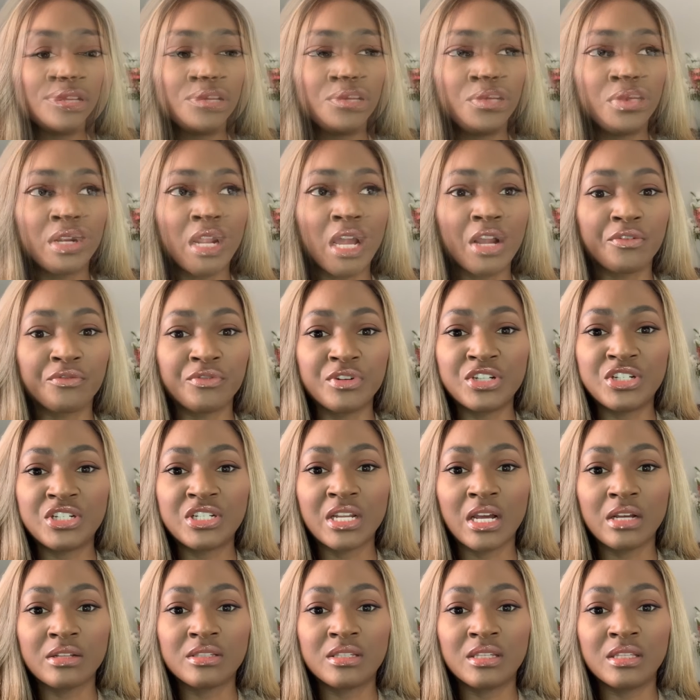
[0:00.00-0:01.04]
When I reached
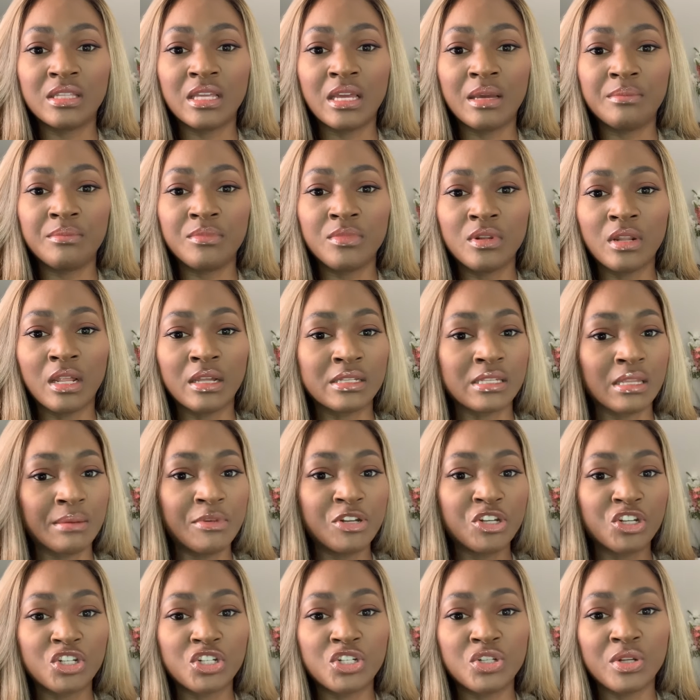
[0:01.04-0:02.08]
out to them, as I
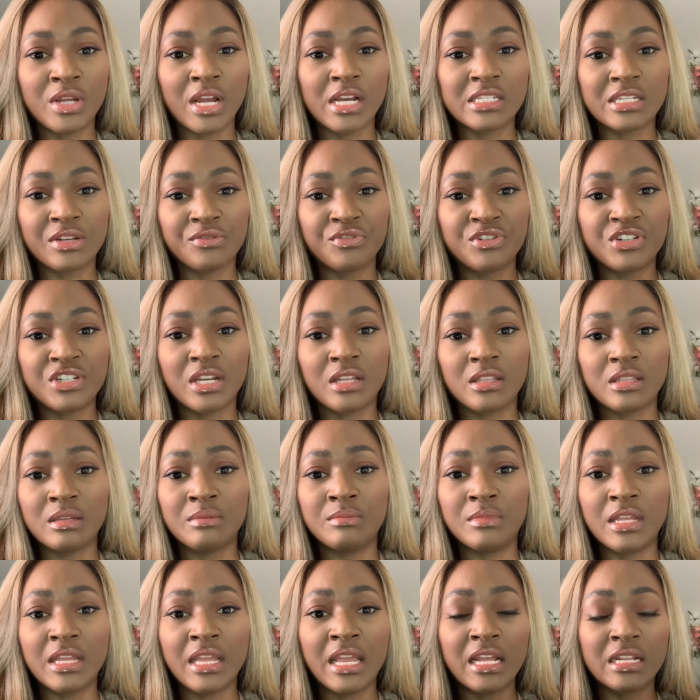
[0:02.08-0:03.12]
mentioned to you guys, I reached out to
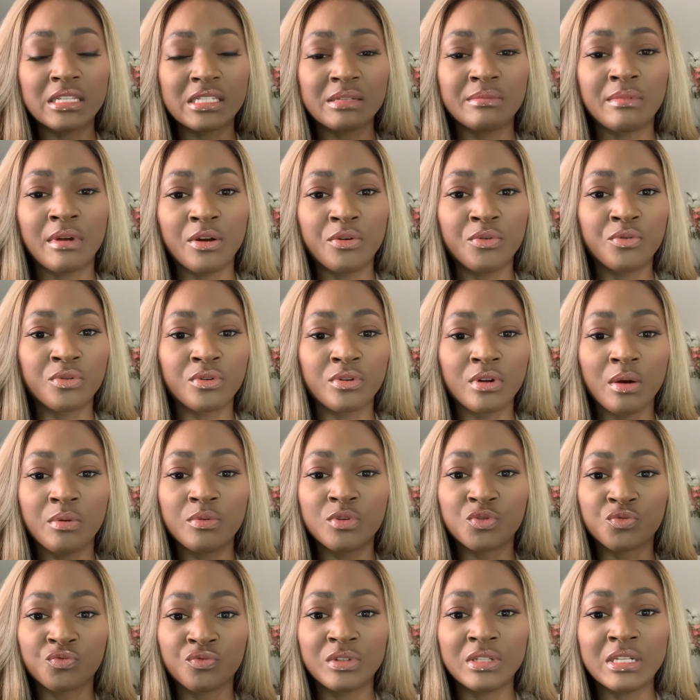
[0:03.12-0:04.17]
them, they canceled my order. I
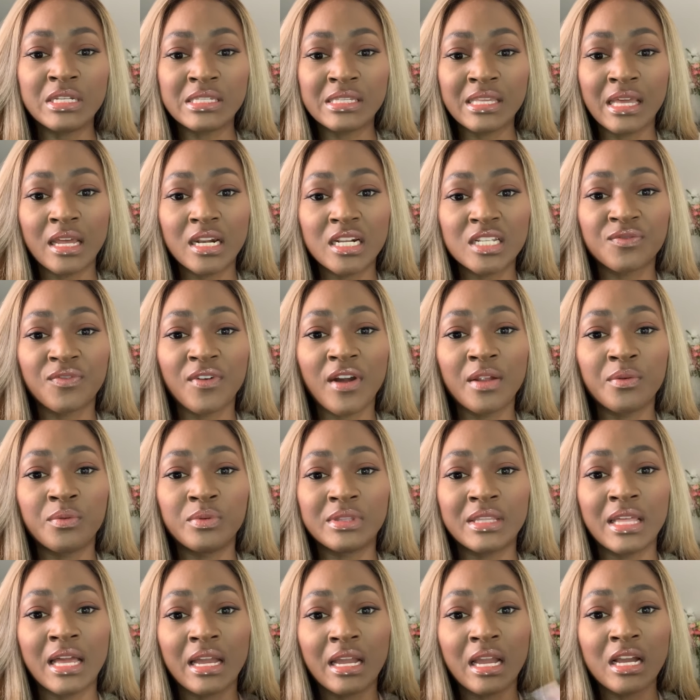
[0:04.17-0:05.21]
was really satisfied
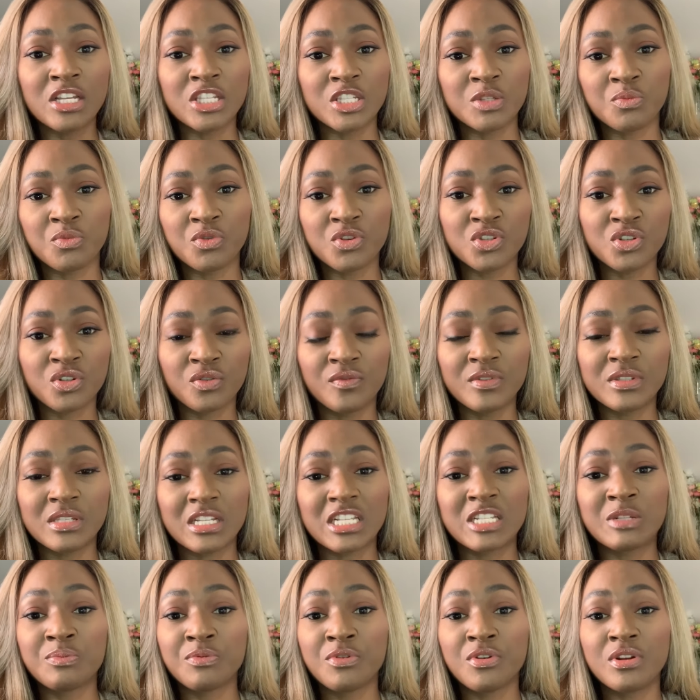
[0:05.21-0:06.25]
with that customer service
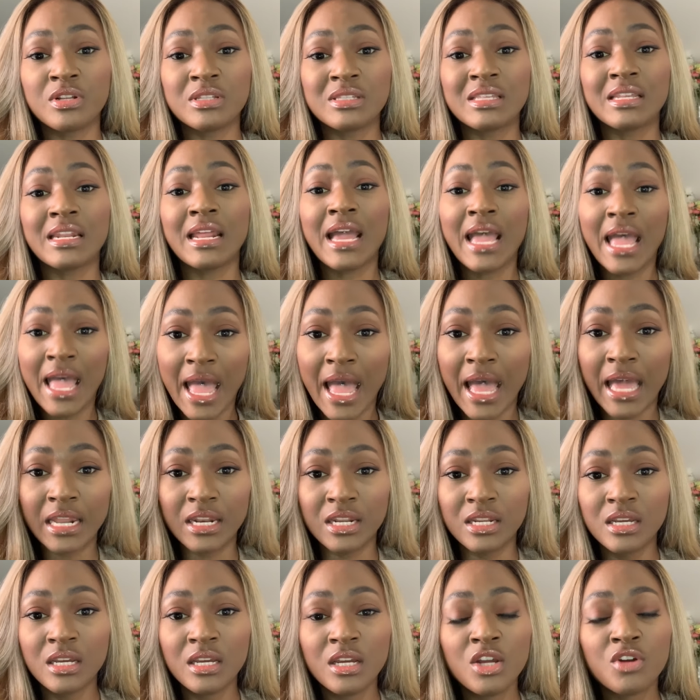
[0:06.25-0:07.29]
experience that I
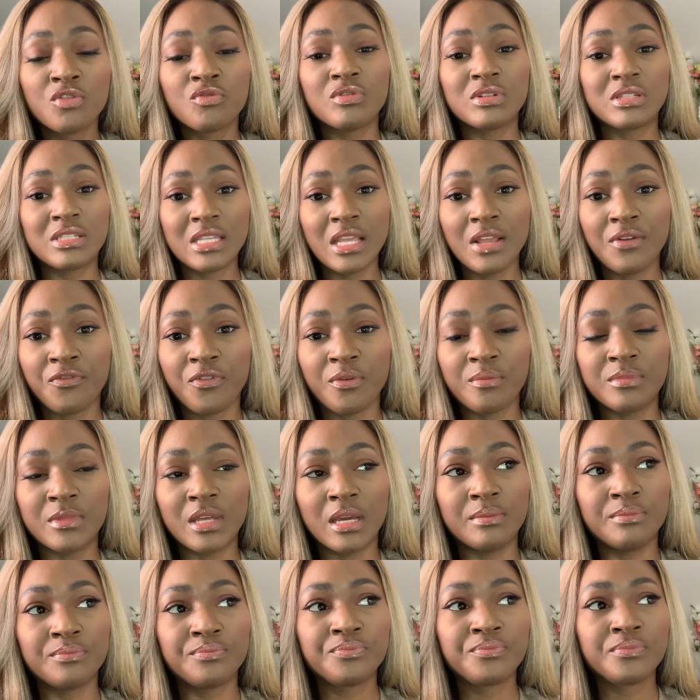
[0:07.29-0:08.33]
had received from
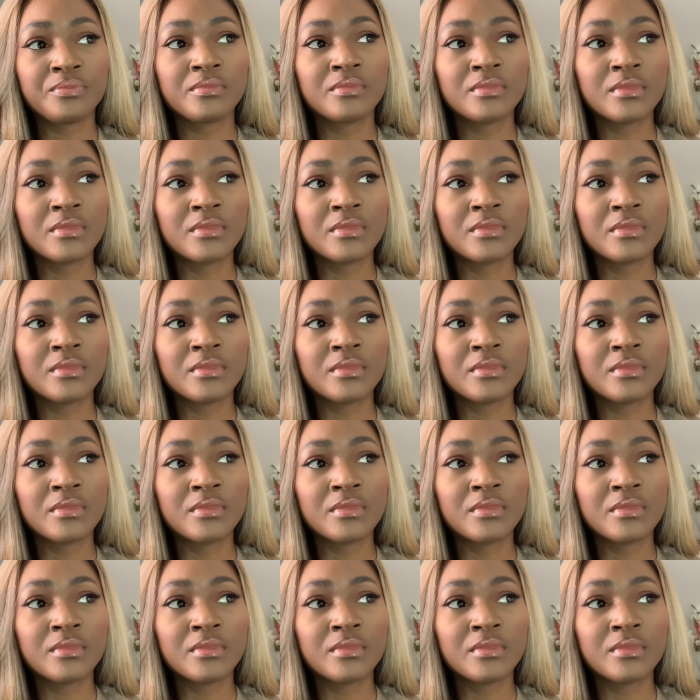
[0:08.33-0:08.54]
them.